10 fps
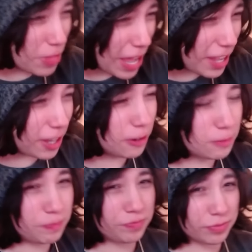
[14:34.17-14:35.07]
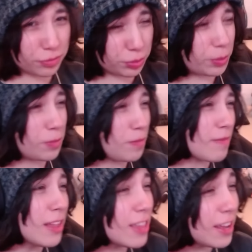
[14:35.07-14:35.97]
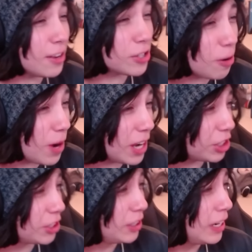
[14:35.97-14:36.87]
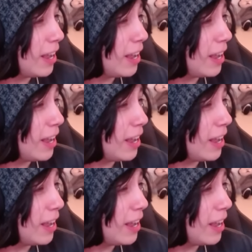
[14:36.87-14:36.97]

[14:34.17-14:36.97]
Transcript: Thank you. Thank you so much.